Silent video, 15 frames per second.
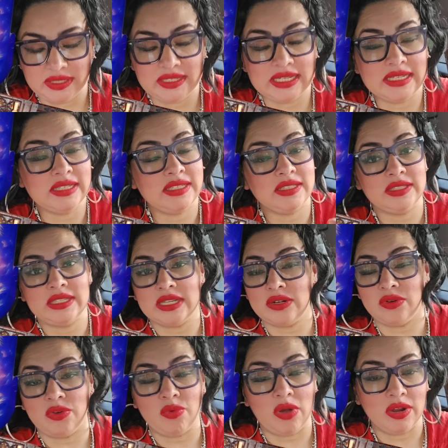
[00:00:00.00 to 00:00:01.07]
but then
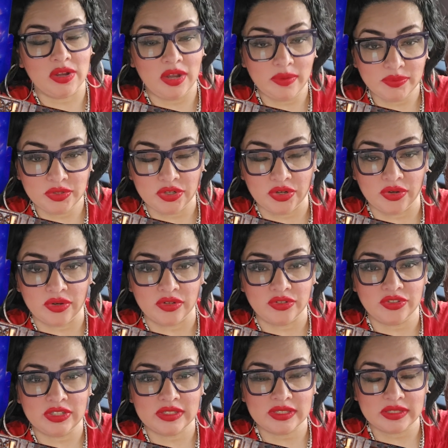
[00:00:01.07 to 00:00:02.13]
didn't walk up to
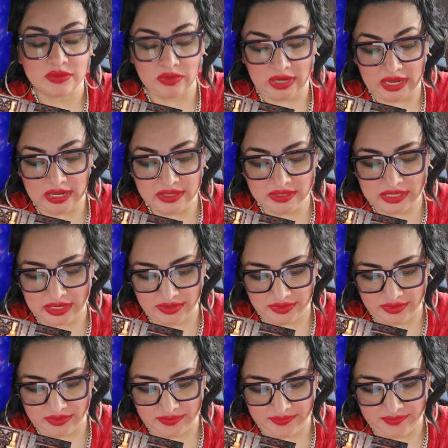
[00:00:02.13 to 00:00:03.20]
her, just gazed at
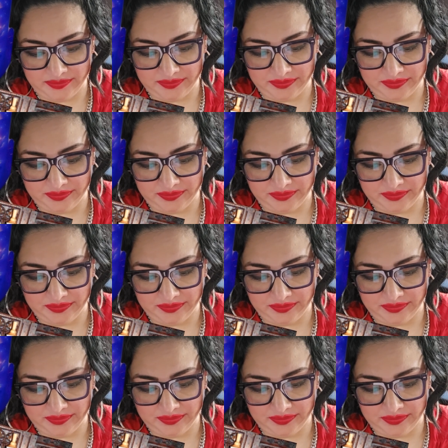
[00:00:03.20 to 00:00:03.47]
her.